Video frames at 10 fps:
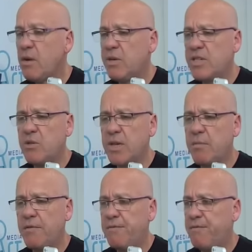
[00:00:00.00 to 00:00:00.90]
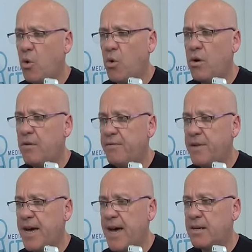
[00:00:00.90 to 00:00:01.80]
we're still number four
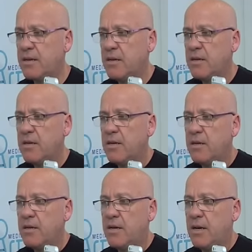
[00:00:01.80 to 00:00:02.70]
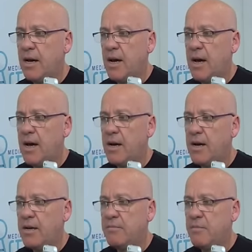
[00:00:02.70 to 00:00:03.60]
for that
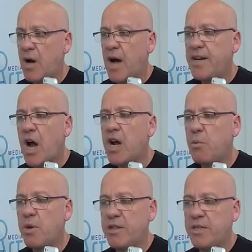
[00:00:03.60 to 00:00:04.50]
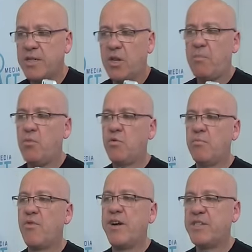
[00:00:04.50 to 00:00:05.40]
um, I don't know whether there's a lot more
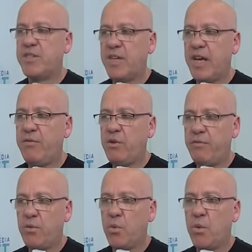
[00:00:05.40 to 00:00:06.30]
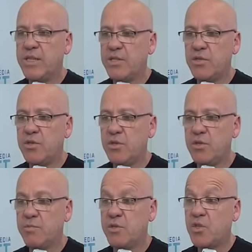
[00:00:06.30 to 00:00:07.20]
impressions, even if you're ones and
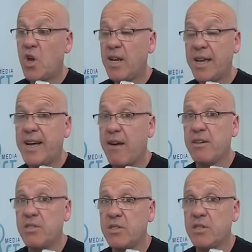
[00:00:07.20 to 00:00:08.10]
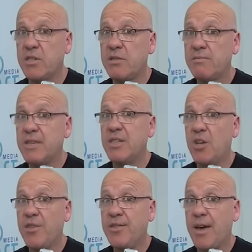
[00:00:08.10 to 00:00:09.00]
twos. But certainly, curried sausages, there's a
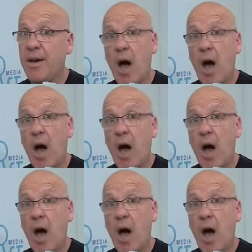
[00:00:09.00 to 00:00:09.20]
lot there.